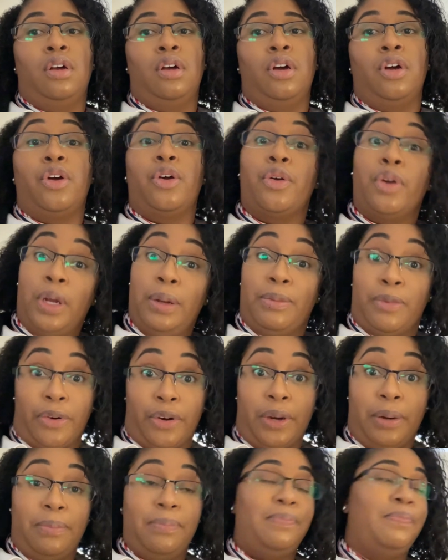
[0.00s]
creep.
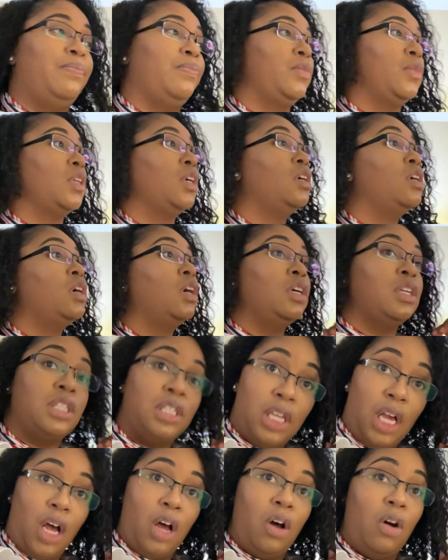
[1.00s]

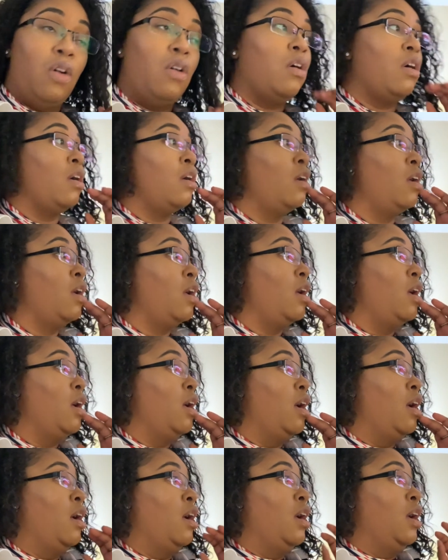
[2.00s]
So
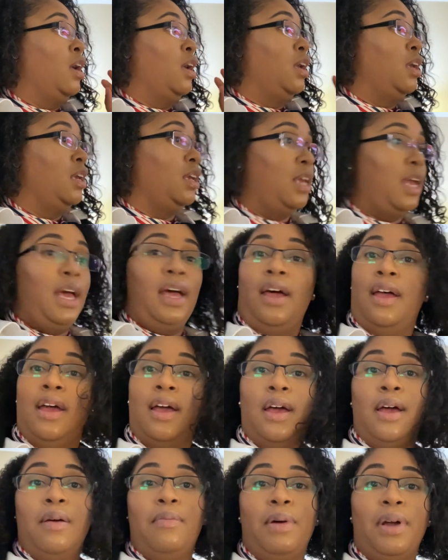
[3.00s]
yeah,
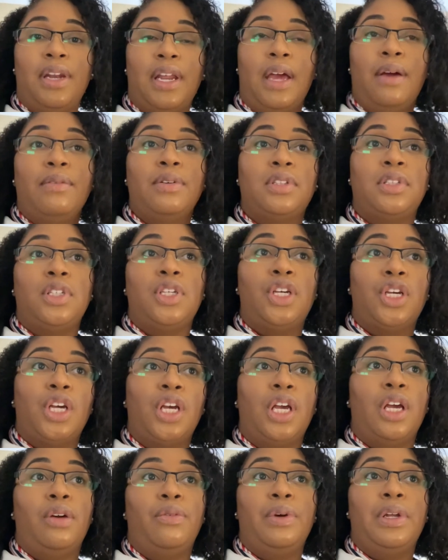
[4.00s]
my day was
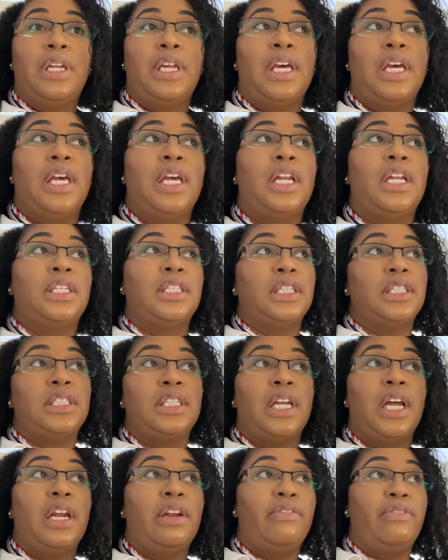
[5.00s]
good. We did
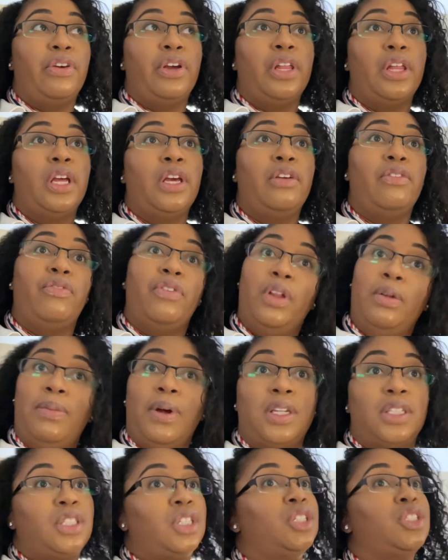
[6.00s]
Cincinnati to Philly, Philly
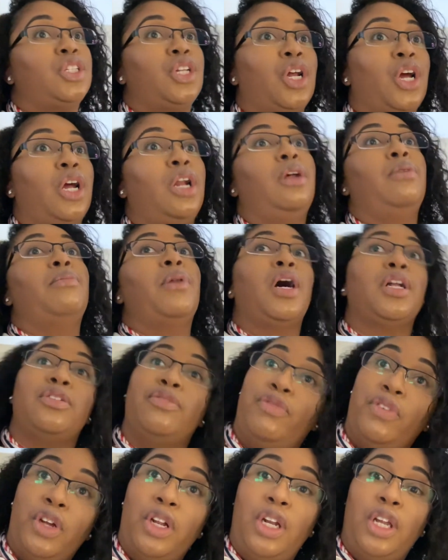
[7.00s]
back to Cincinnati, back to
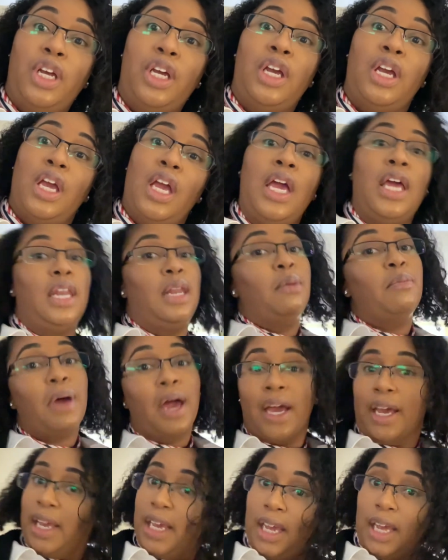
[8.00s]
Philly, then
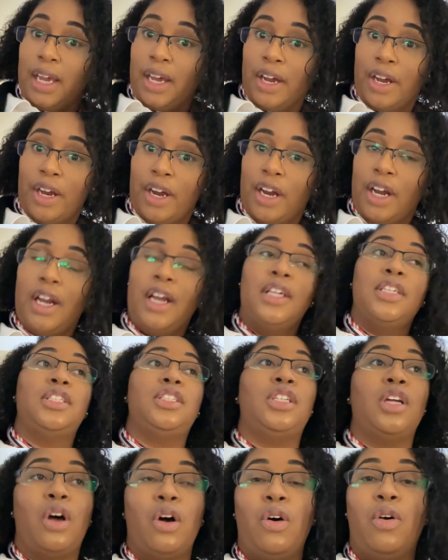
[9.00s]
back here.
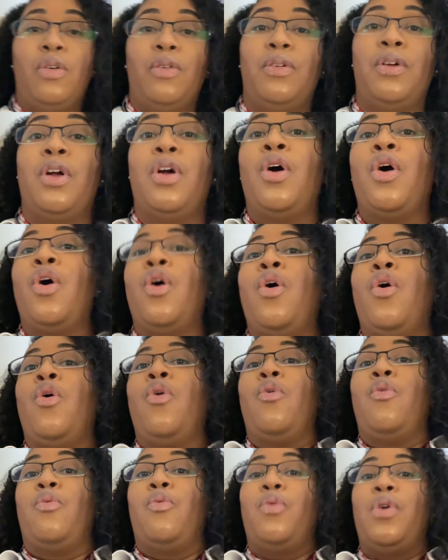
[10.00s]
So
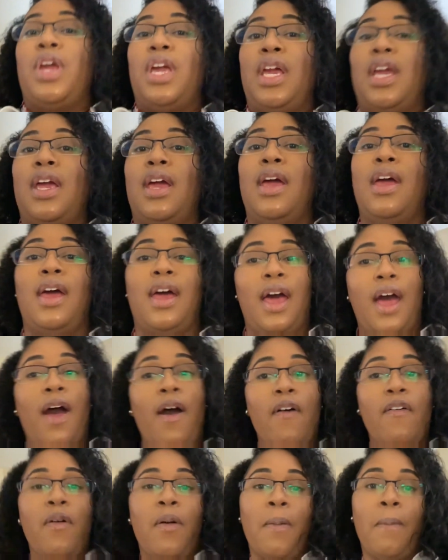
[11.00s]
we
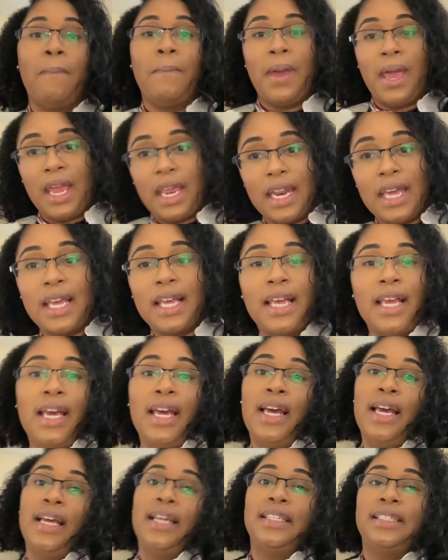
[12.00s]
have made it
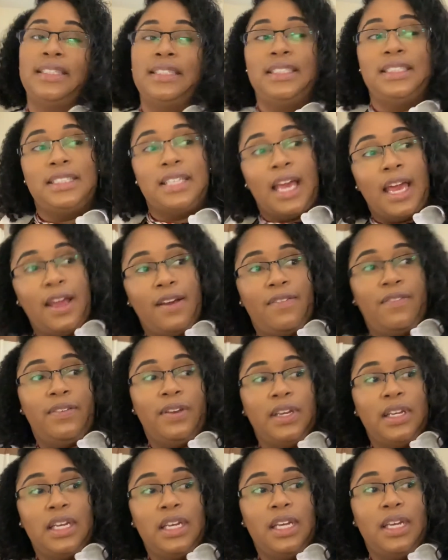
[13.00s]

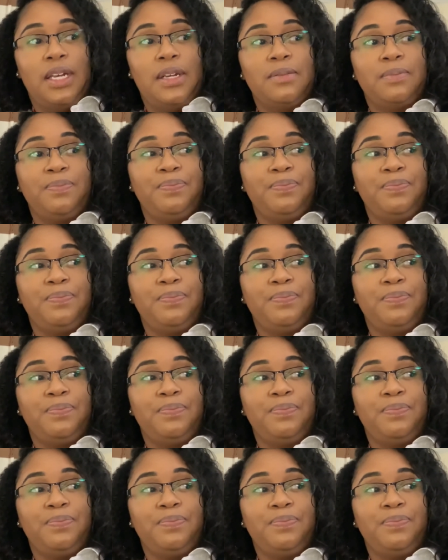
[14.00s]
safely.